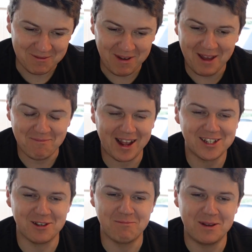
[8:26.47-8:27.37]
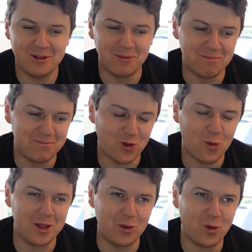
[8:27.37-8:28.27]
like Mexican people
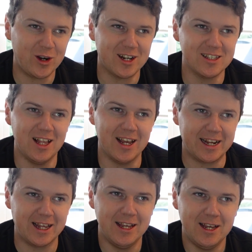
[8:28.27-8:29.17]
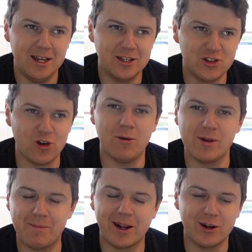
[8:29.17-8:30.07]
normally work as like
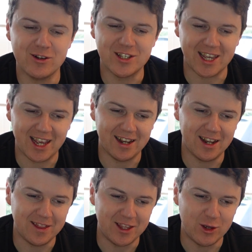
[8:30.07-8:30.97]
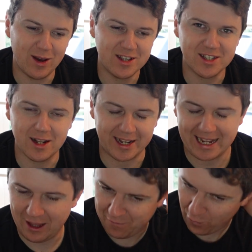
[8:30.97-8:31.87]
strawberry pickers in the U.S. and like
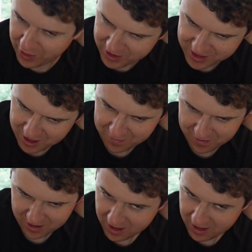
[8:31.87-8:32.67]
California and stuff.